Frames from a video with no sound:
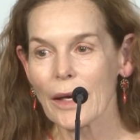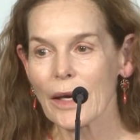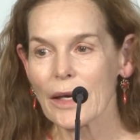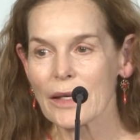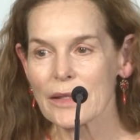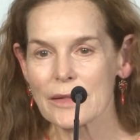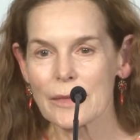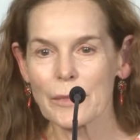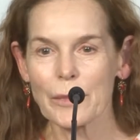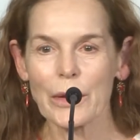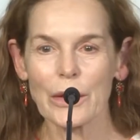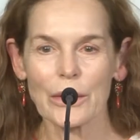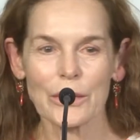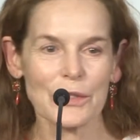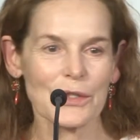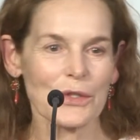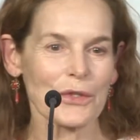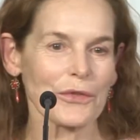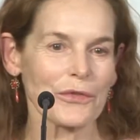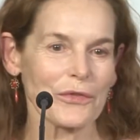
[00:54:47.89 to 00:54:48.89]
as
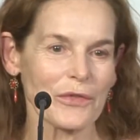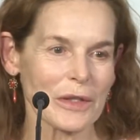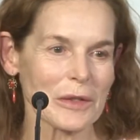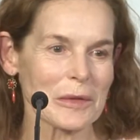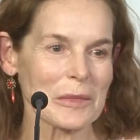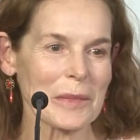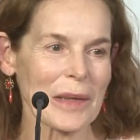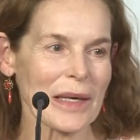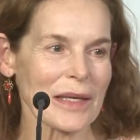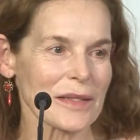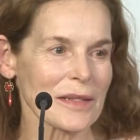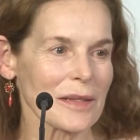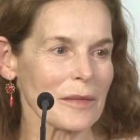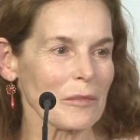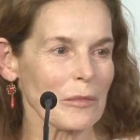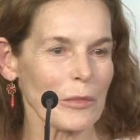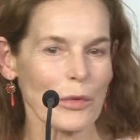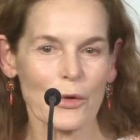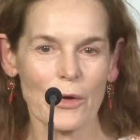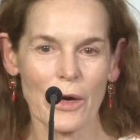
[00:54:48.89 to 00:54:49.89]
opposed to film as
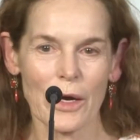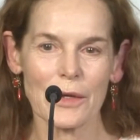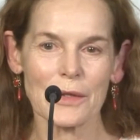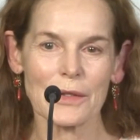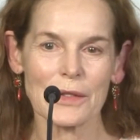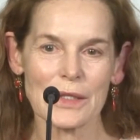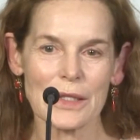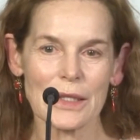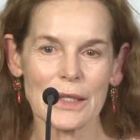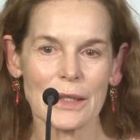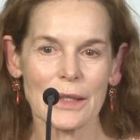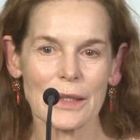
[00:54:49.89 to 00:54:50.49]
in prose.